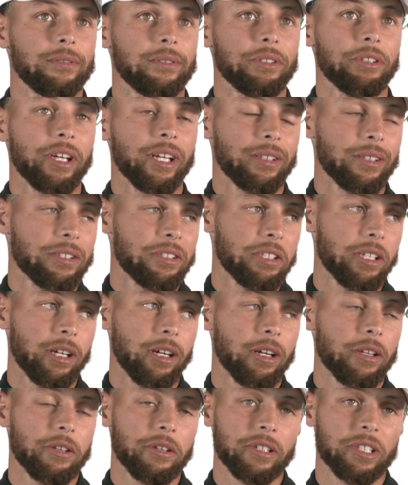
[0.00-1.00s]
you get to
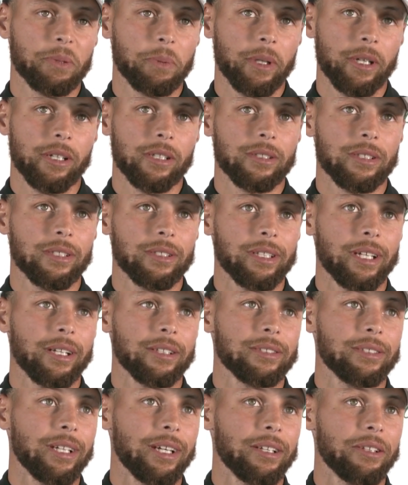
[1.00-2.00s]
share other experiences
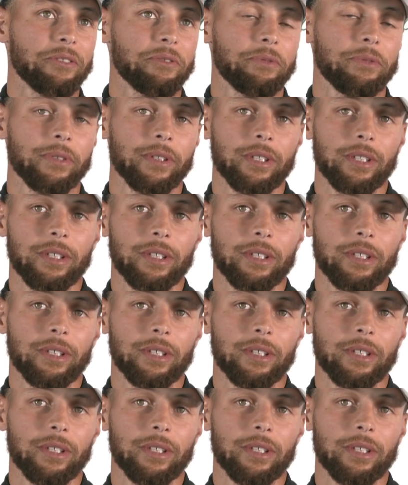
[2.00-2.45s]
outside of,